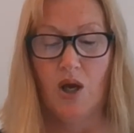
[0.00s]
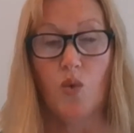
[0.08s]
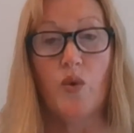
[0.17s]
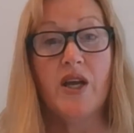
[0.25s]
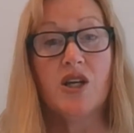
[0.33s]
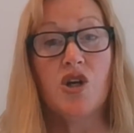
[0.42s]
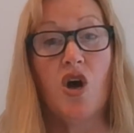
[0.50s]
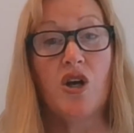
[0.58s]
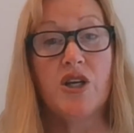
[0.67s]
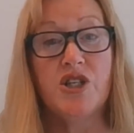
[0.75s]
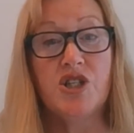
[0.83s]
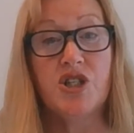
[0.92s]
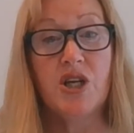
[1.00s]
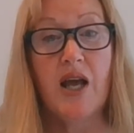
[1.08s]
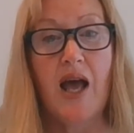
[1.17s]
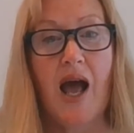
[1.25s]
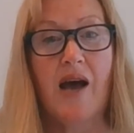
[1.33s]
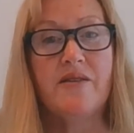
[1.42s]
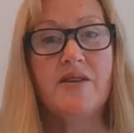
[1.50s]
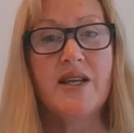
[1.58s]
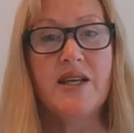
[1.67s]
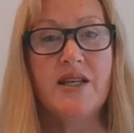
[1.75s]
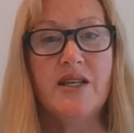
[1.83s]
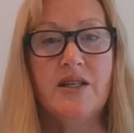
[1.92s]
We acknowledge our
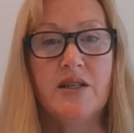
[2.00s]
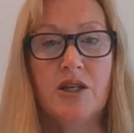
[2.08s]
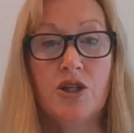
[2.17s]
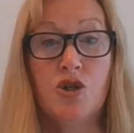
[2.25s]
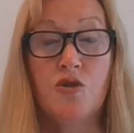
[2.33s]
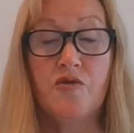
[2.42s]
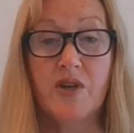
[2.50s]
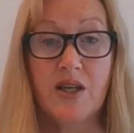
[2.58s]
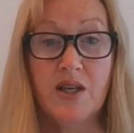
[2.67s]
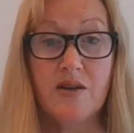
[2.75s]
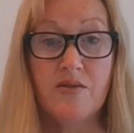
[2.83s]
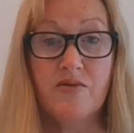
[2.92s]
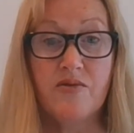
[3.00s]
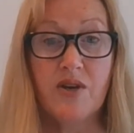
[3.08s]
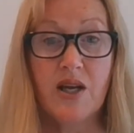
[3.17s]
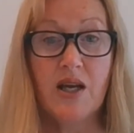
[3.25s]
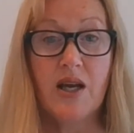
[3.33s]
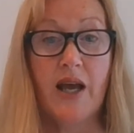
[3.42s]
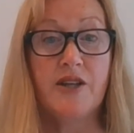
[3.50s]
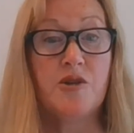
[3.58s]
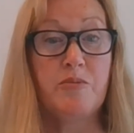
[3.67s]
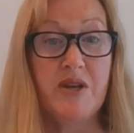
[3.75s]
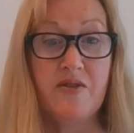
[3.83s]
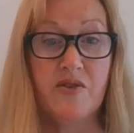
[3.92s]
need to forgive and to
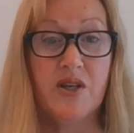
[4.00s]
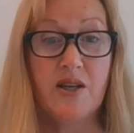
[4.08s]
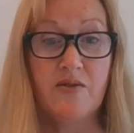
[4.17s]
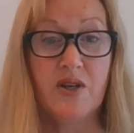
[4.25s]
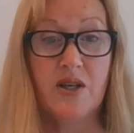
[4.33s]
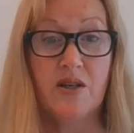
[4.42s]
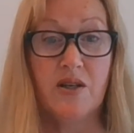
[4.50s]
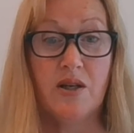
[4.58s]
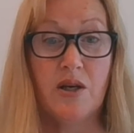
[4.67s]
be forgiven,